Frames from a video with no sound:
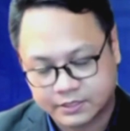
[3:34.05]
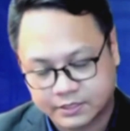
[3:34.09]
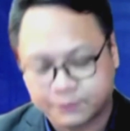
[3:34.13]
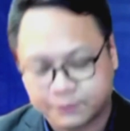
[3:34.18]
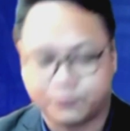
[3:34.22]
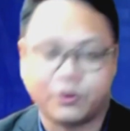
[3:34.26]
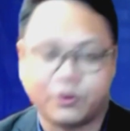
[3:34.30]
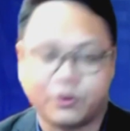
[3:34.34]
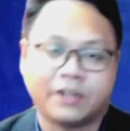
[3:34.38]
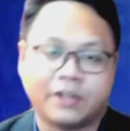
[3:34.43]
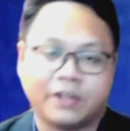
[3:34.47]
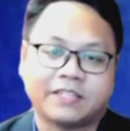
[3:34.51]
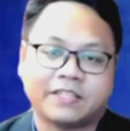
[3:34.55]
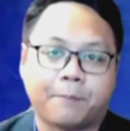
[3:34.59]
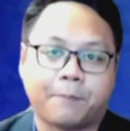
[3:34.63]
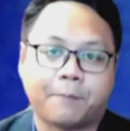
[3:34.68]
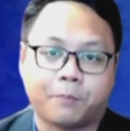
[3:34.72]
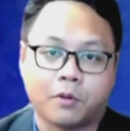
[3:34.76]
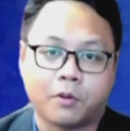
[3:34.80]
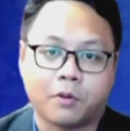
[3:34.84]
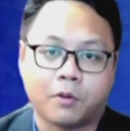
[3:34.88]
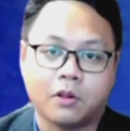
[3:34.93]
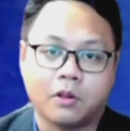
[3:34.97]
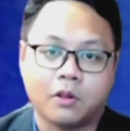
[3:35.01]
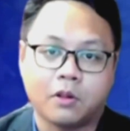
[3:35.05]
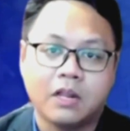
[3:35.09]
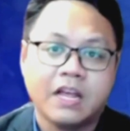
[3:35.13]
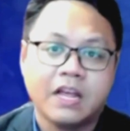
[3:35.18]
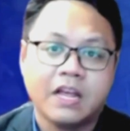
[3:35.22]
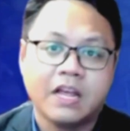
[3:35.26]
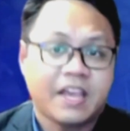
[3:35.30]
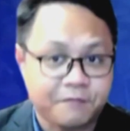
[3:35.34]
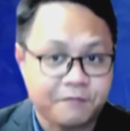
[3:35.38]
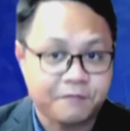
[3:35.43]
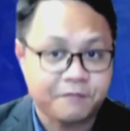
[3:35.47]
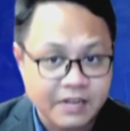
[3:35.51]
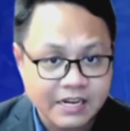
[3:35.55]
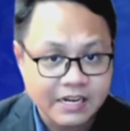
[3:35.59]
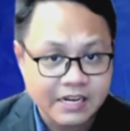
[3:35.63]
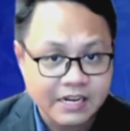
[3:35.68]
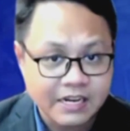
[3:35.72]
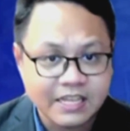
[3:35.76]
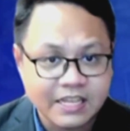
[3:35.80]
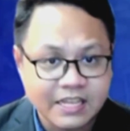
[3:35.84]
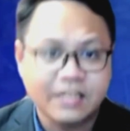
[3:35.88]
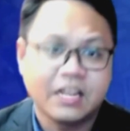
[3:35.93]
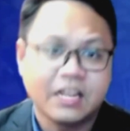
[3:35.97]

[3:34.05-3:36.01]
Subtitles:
for example, if needed,